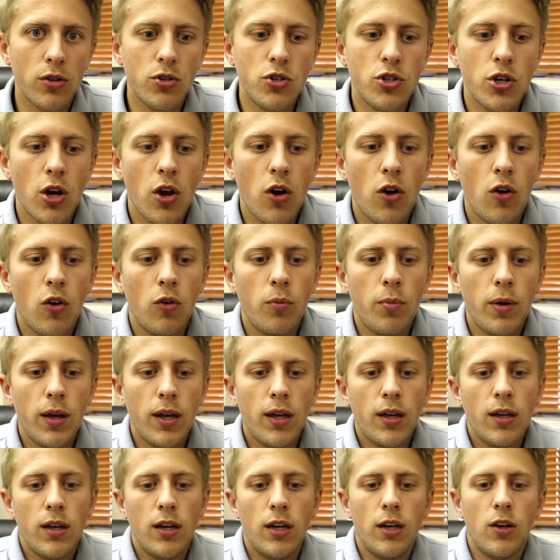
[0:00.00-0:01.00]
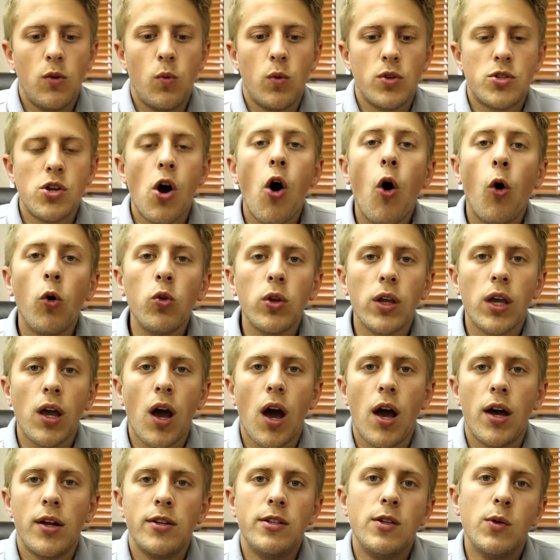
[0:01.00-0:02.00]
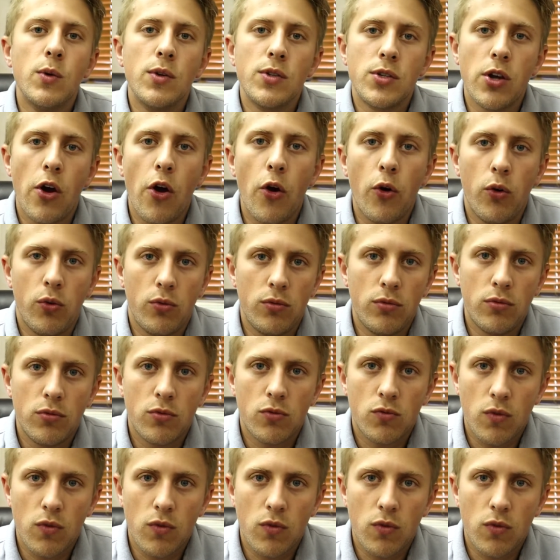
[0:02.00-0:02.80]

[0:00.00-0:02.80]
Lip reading: Job was holding on to his own